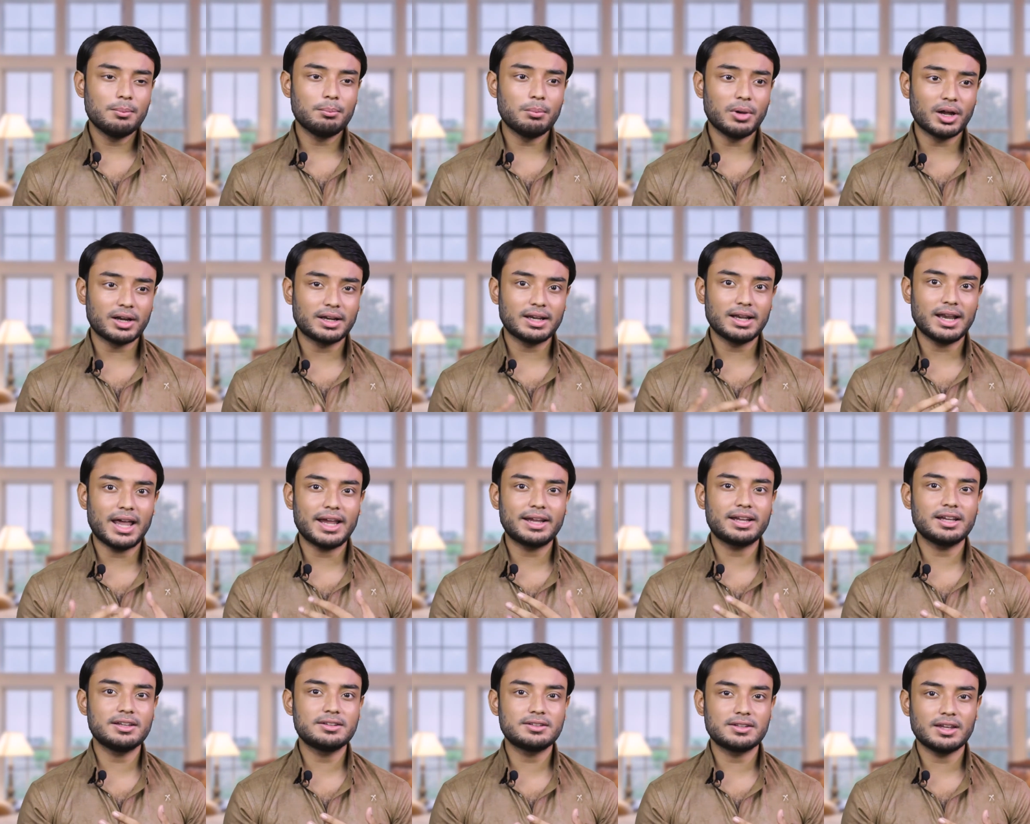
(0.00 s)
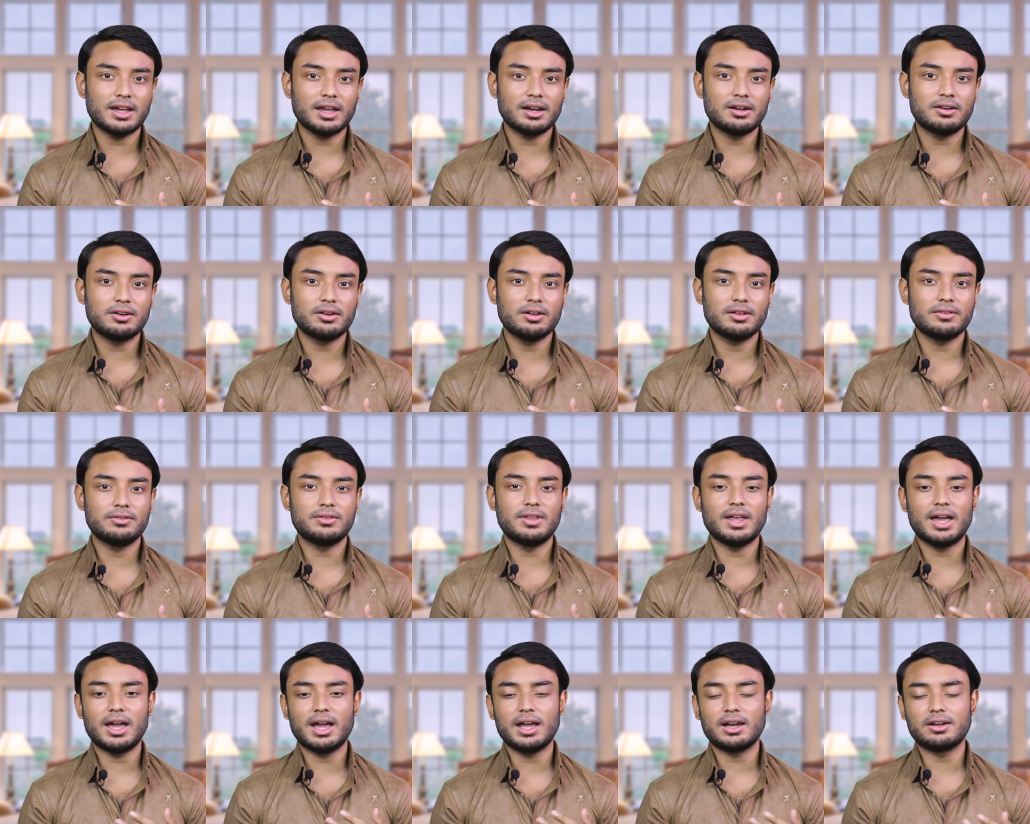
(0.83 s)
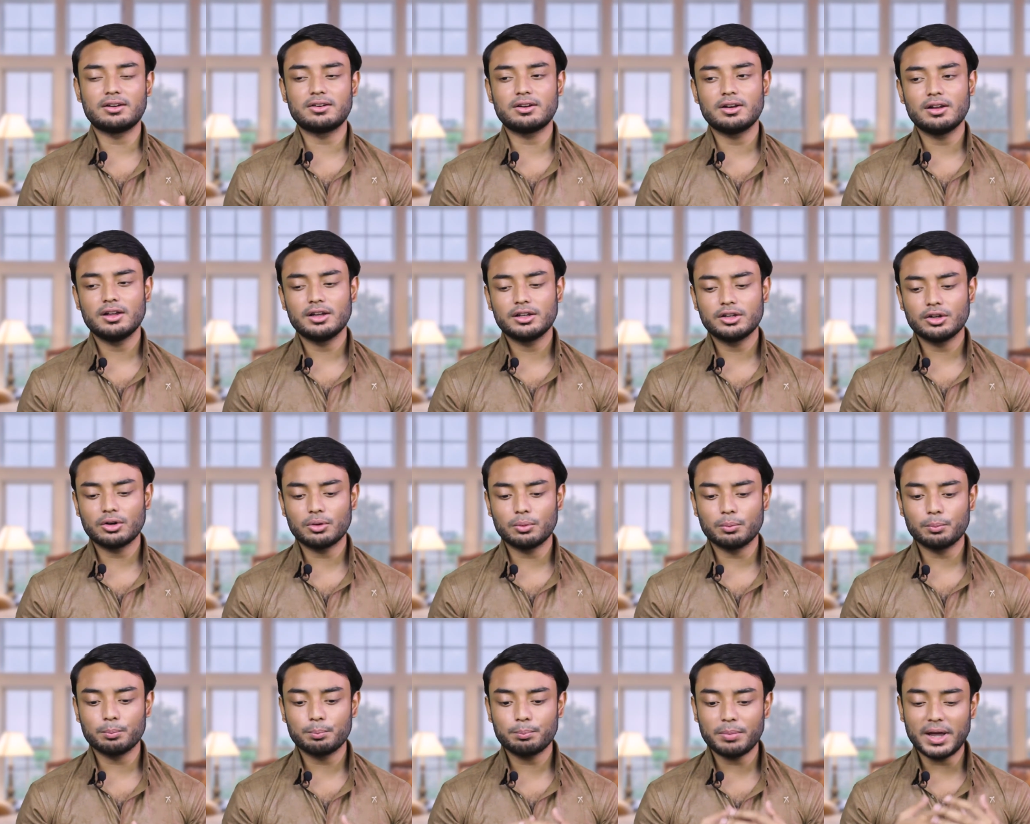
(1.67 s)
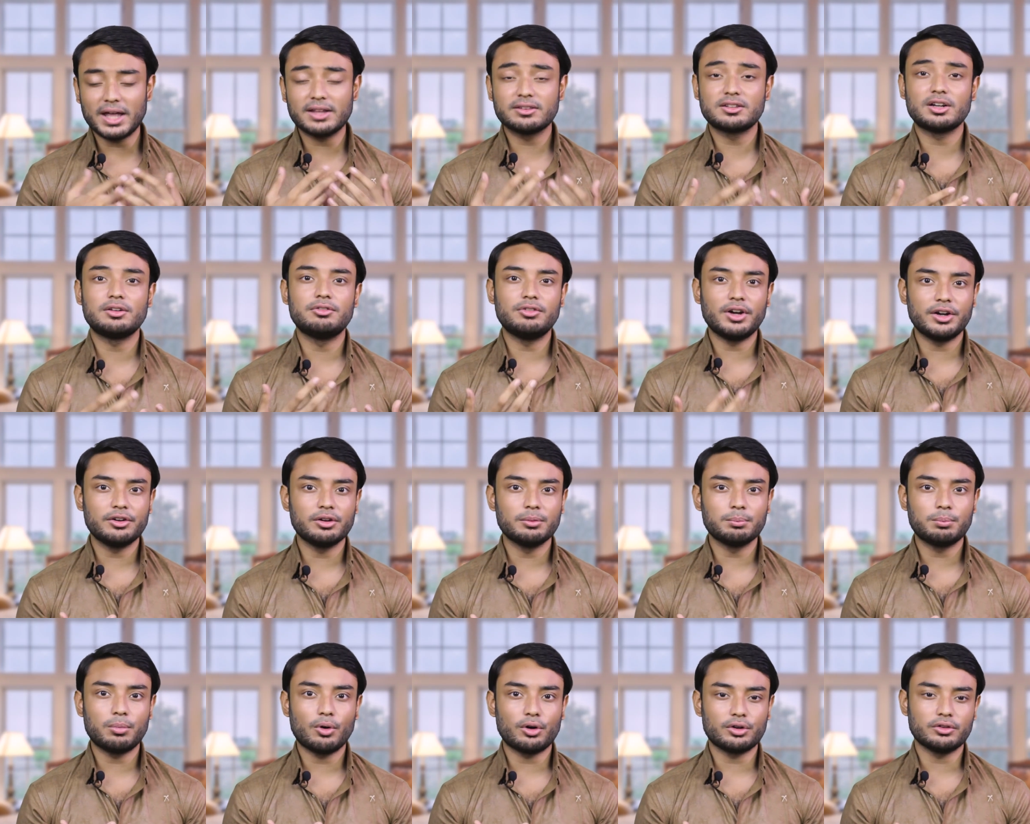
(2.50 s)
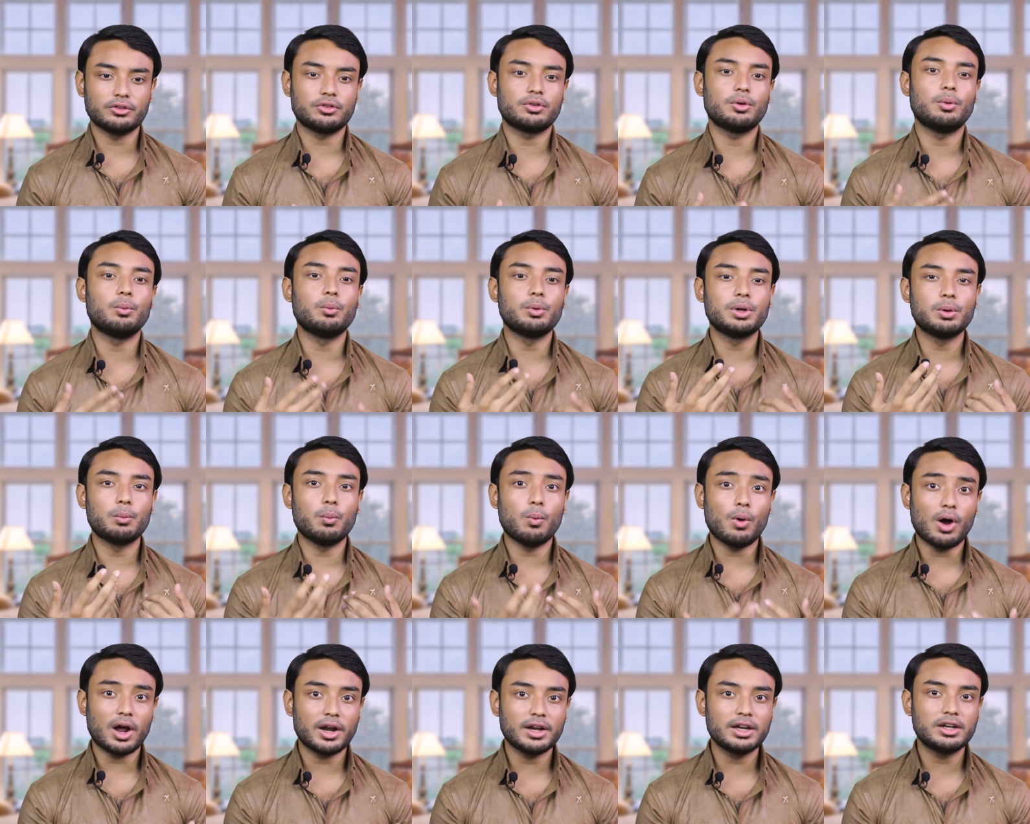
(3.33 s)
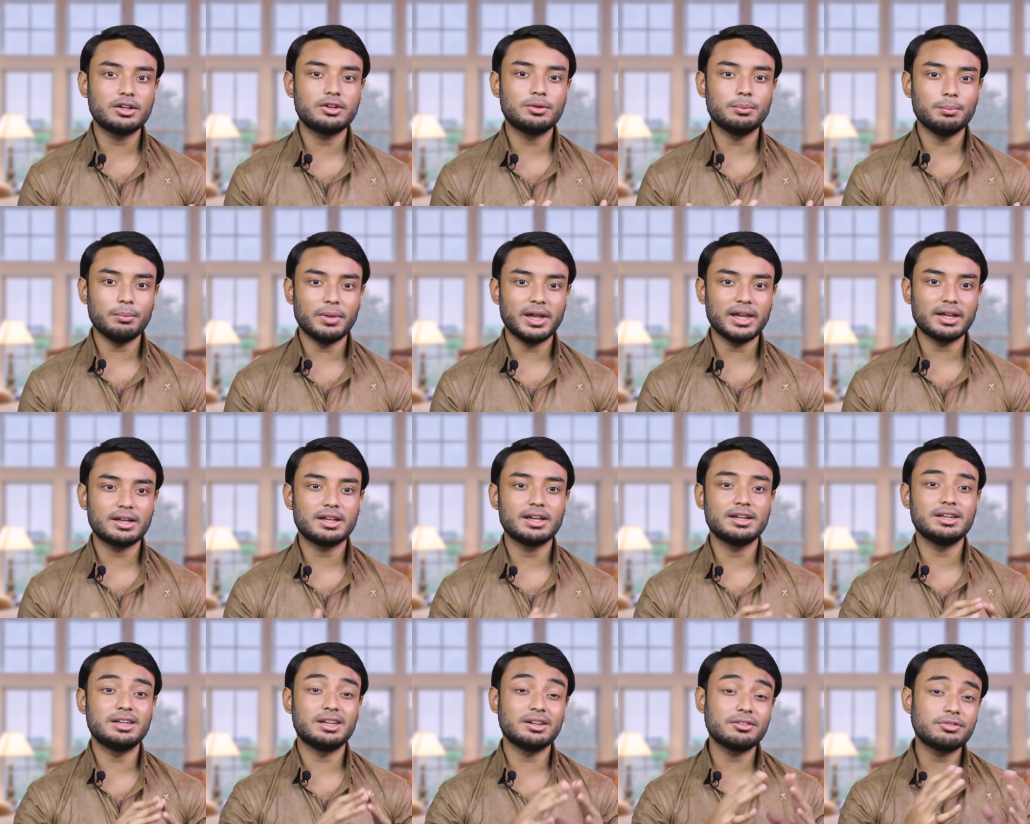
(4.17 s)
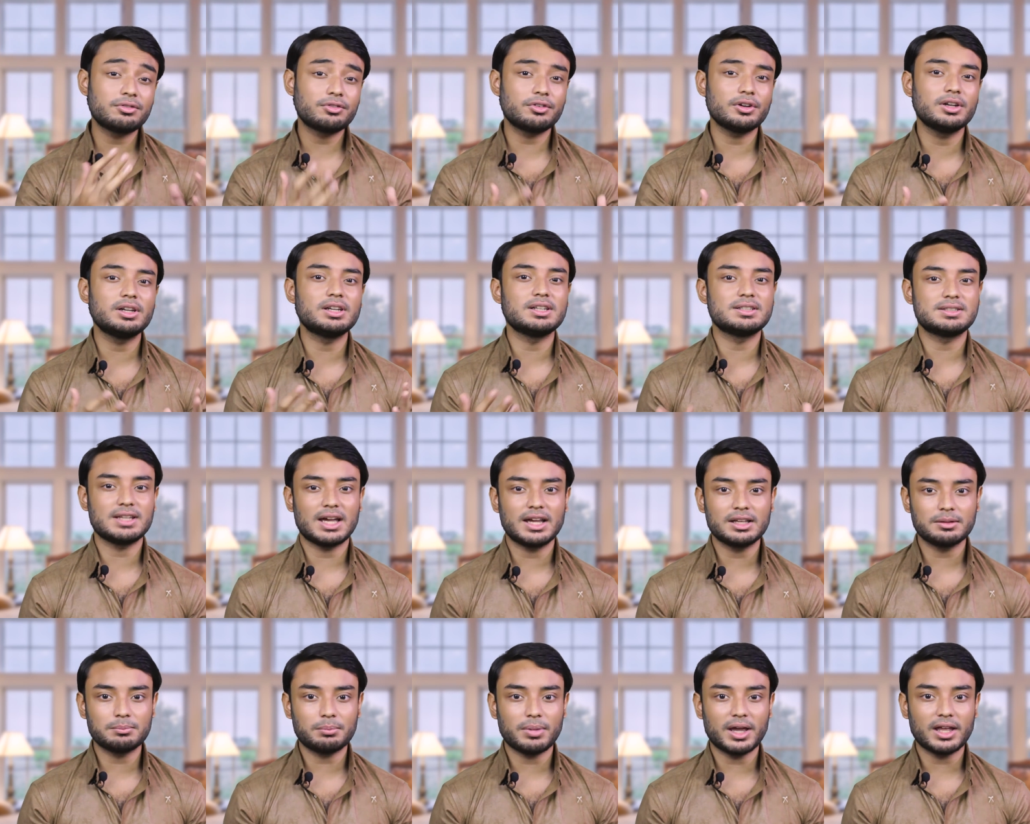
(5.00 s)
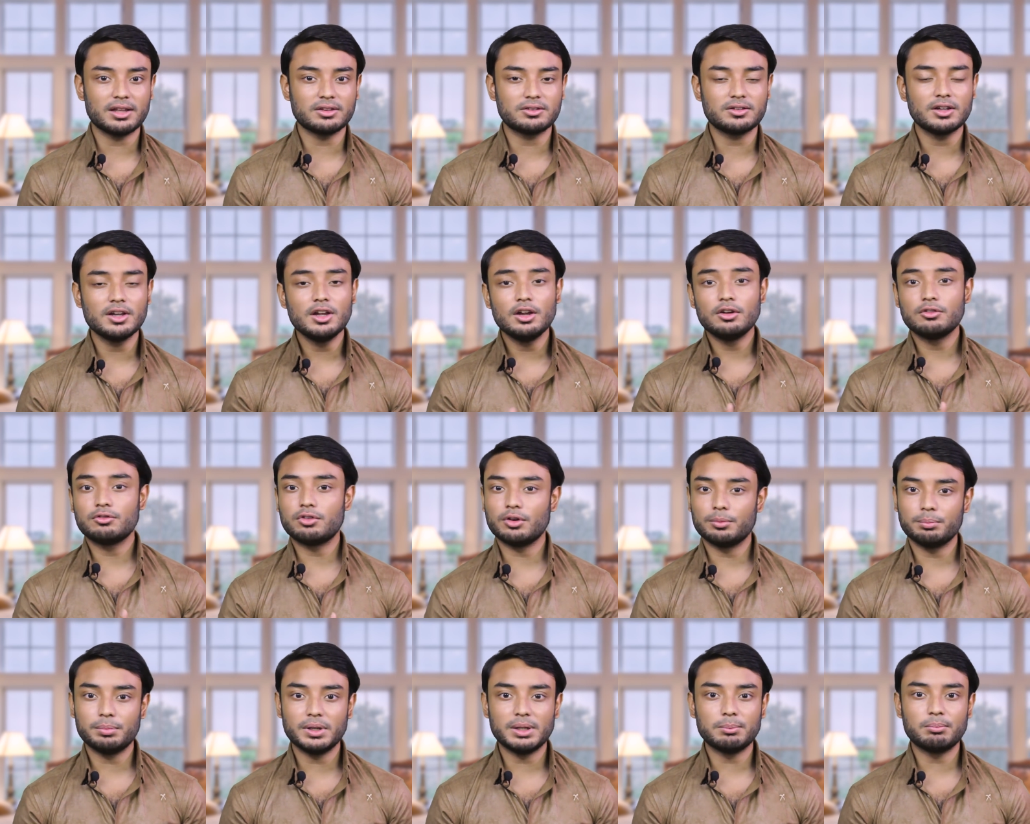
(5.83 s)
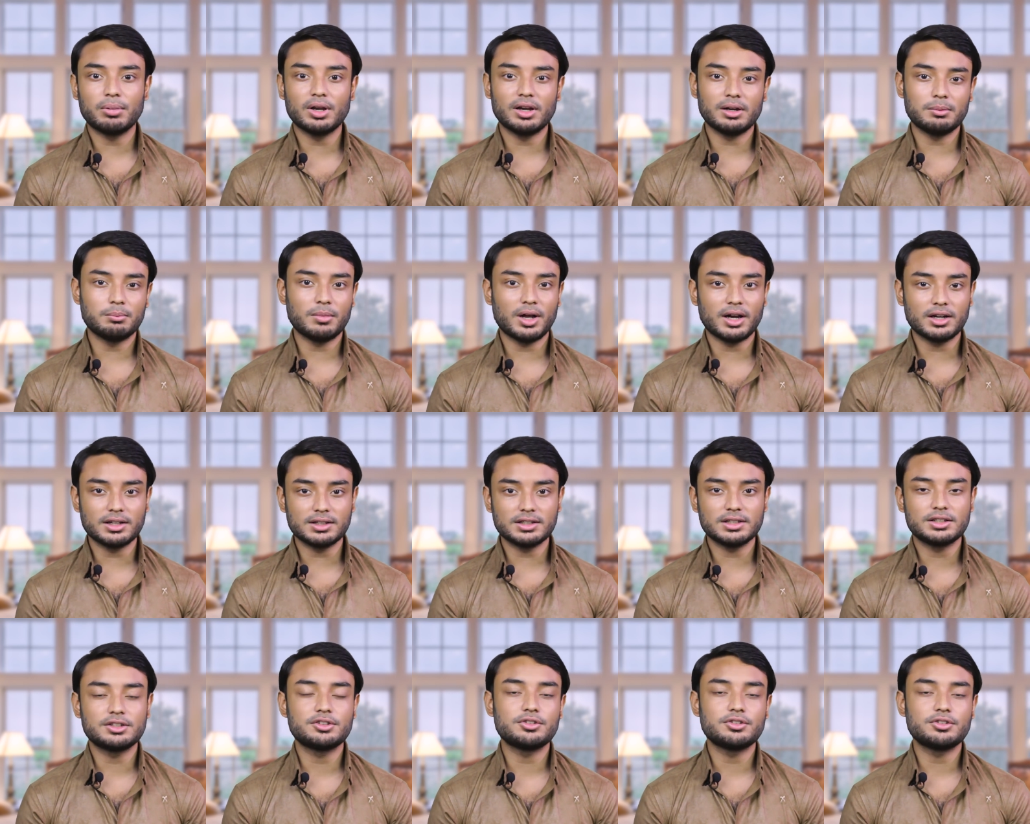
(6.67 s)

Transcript: But like I said, that, you know, pants are very important, so we wanted to make different design pants for people in Bangladesh.